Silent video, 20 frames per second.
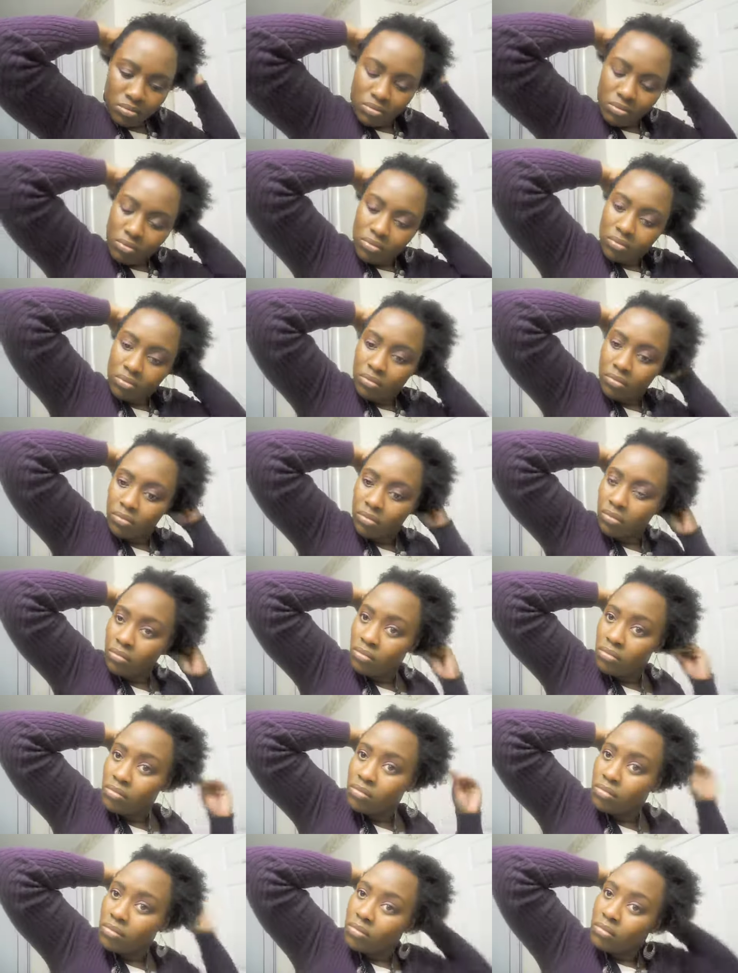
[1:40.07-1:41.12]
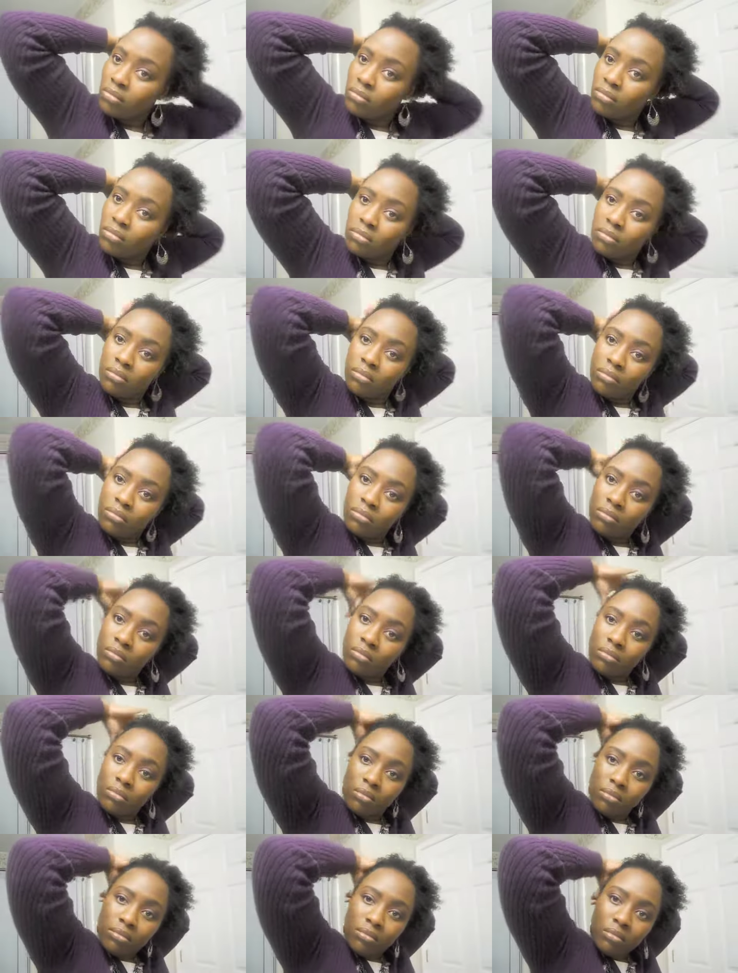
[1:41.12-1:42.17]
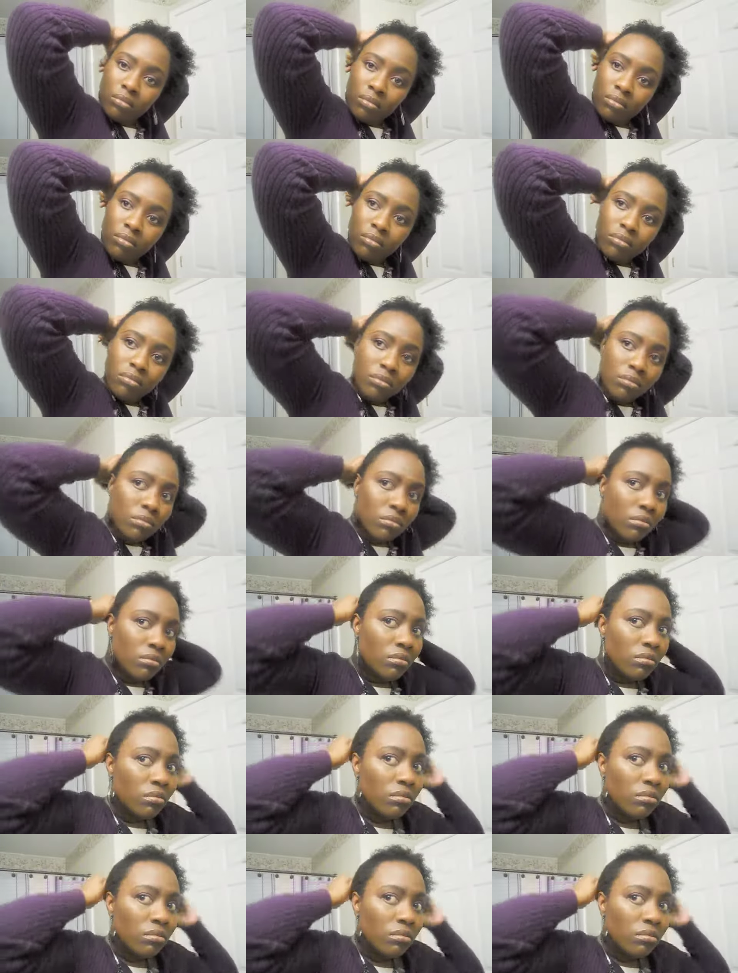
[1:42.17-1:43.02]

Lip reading: (silence)